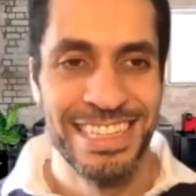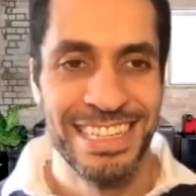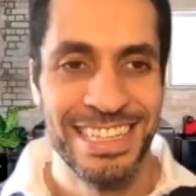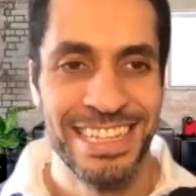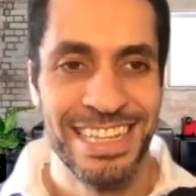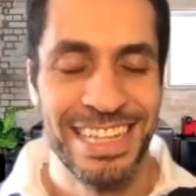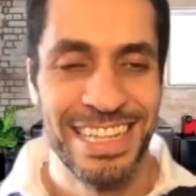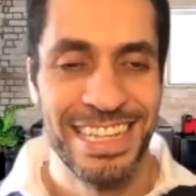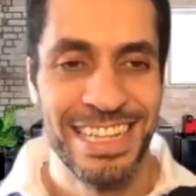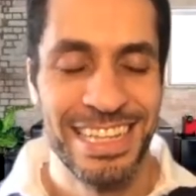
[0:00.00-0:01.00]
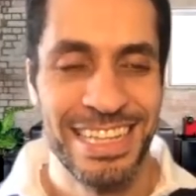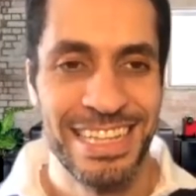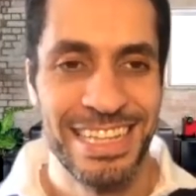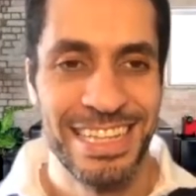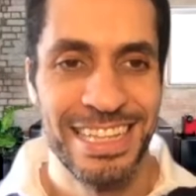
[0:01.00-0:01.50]

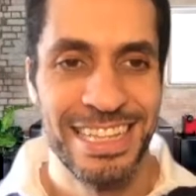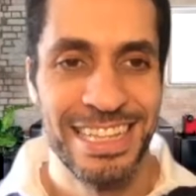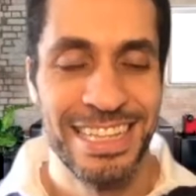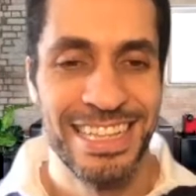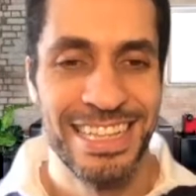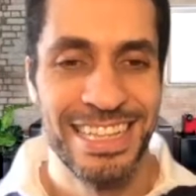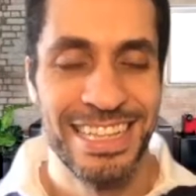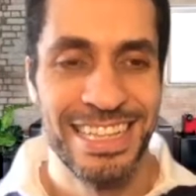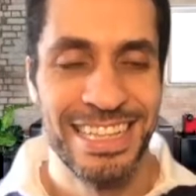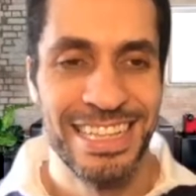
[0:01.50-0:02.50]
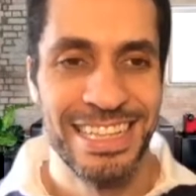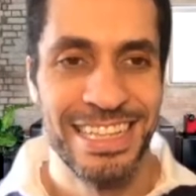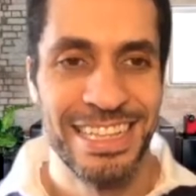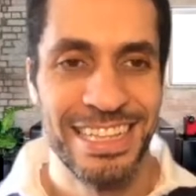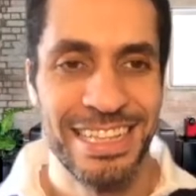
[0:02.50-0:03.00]

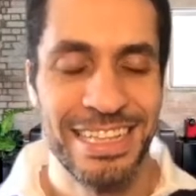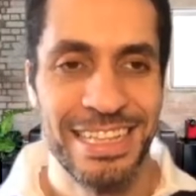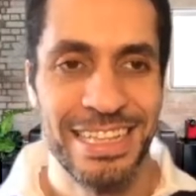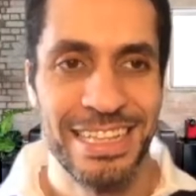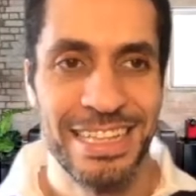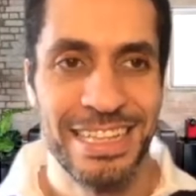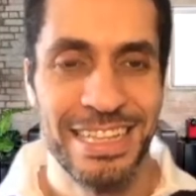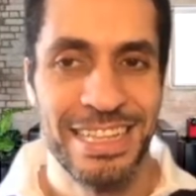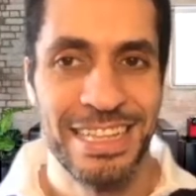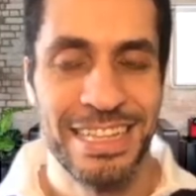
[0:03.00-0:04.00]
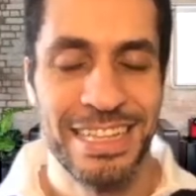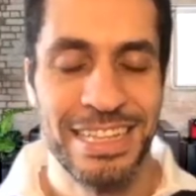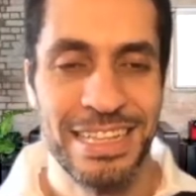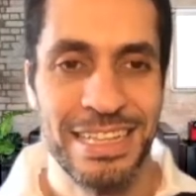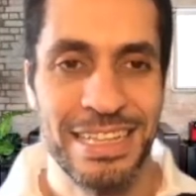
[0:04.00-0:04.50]

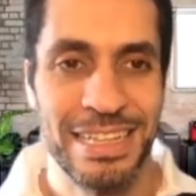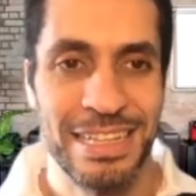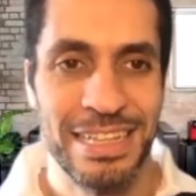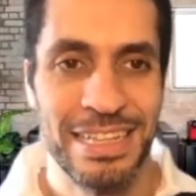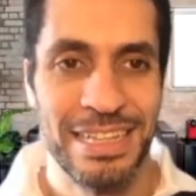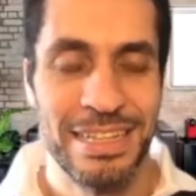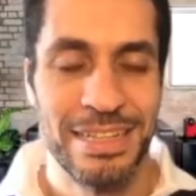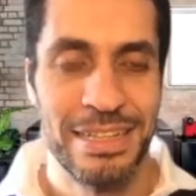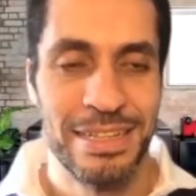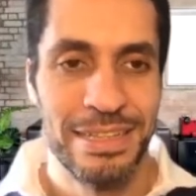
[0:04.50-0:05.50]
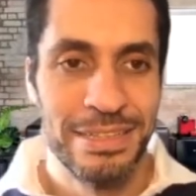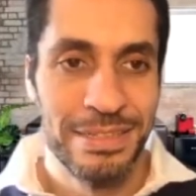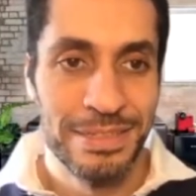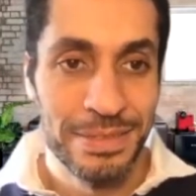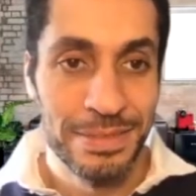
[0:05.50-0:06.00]

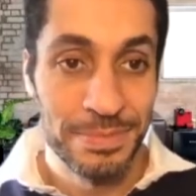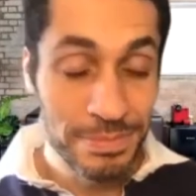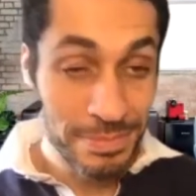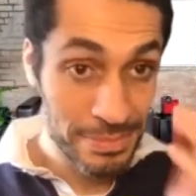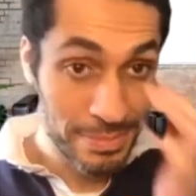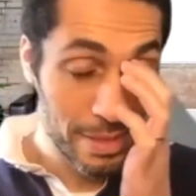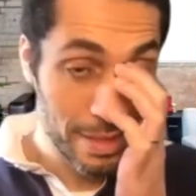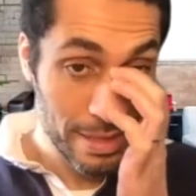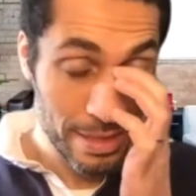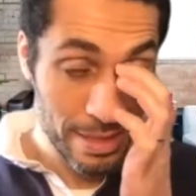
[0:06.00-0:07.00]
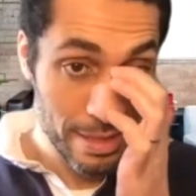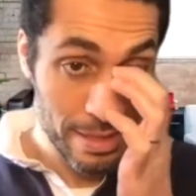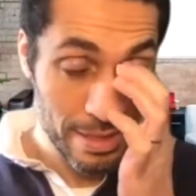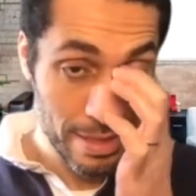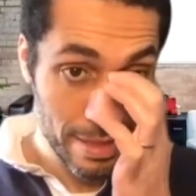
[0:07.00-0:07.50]

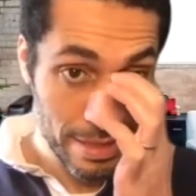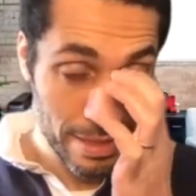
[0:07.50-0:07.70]
No words are spoken by the person on screen.